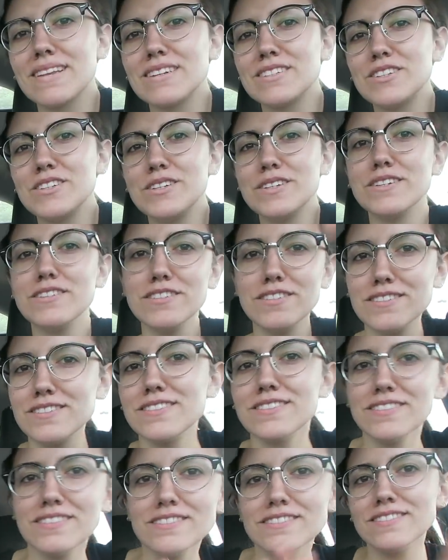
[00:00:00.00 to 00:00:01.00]
So you
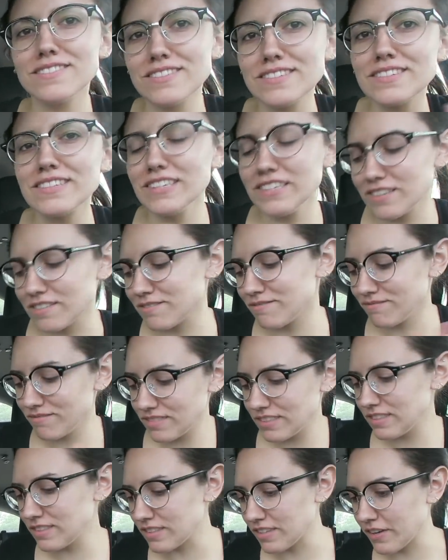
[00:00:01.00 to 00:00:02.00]
just, okay.
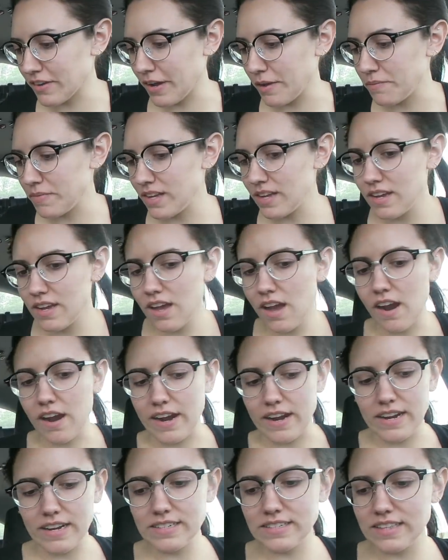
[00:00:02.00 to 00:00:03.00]
All
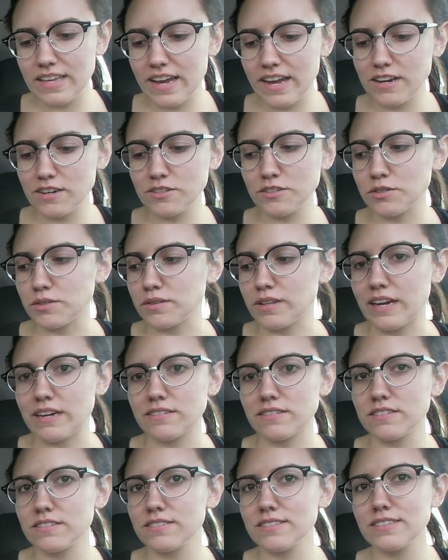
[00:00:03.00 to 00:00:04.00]
right, is the air too
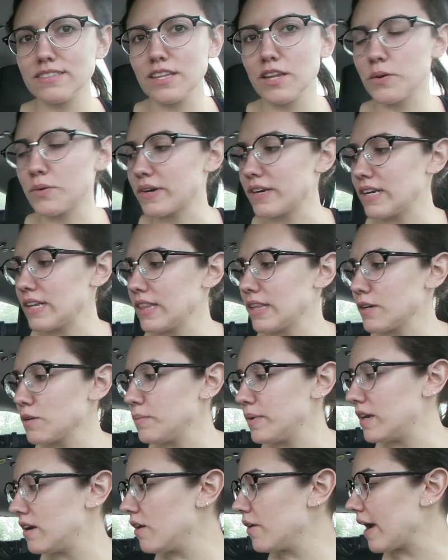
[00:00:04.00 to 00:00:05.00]
loud? Let's lower it a
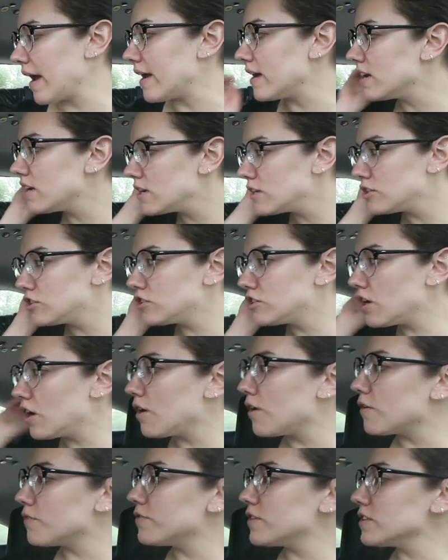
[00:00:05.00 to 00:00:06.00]
little bit. Okay,
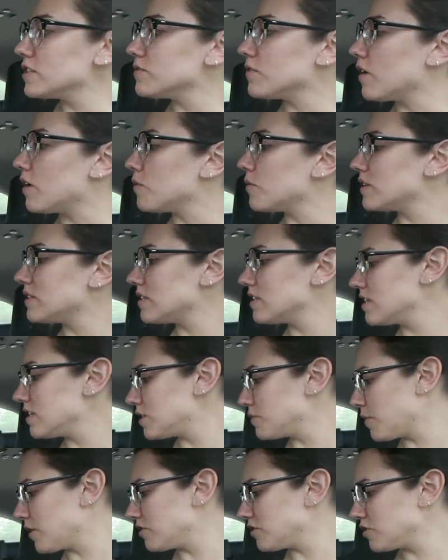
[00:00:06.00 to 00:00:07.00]
so first of all, what's in
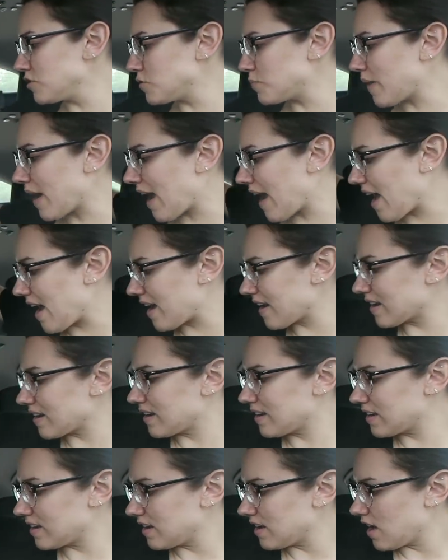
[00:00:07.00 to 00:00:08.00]
this Marshall's bag?
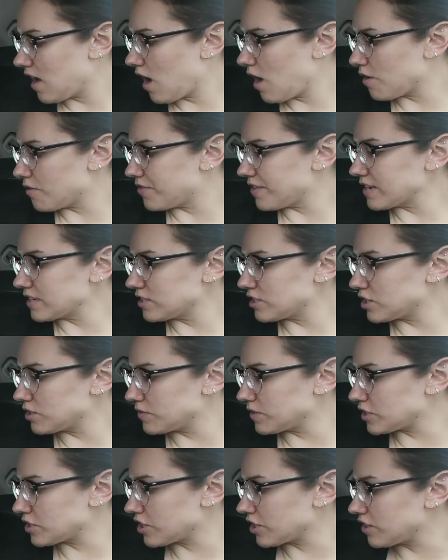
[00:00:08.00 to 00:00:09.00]
Oh, things
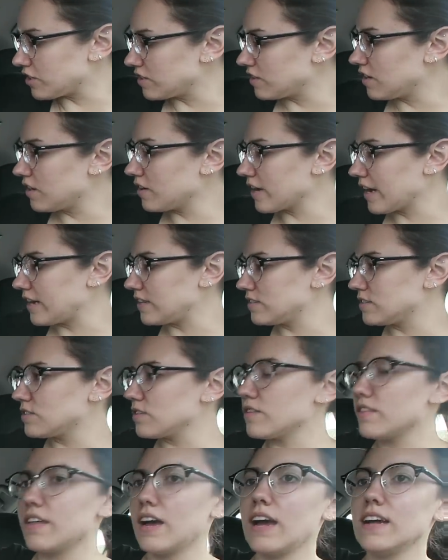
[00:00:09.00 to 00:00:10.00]
to return. Okay,
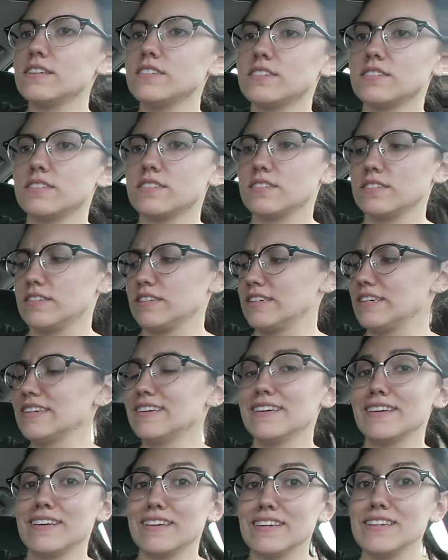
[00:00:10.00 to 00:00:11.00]
so
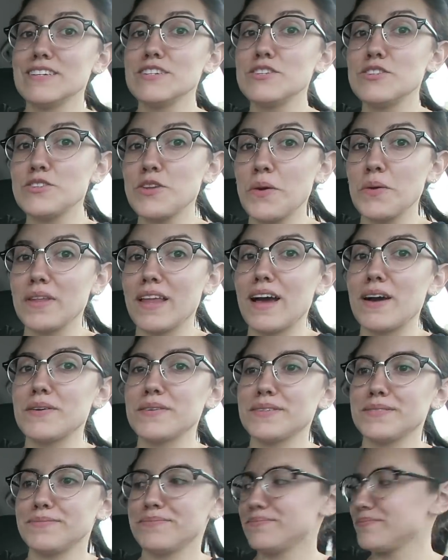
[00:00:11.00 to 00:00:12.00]
that's so
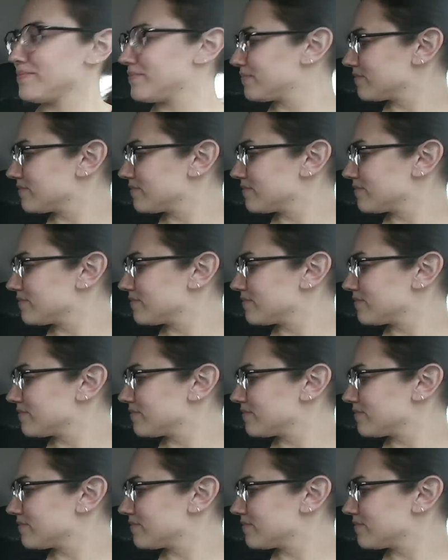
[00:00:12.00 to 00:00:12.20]
loud.